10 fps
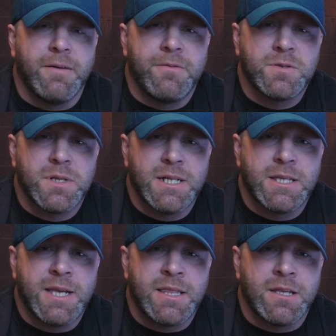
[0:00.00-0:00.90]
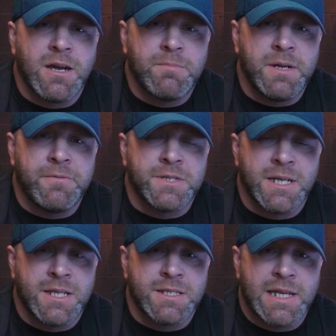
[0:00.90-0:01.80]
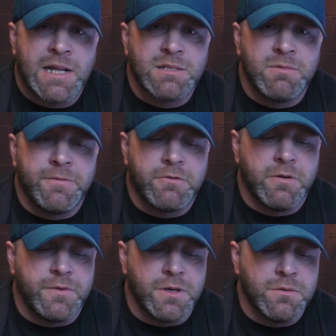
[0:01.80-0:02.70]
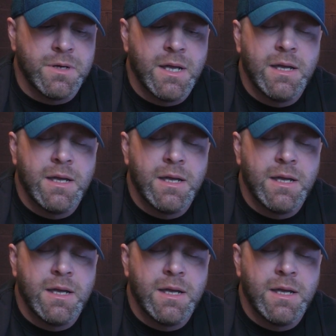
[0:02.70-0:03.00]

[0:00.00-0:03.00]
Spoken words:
At first I'd like to thank the company for sending this light out to me for review.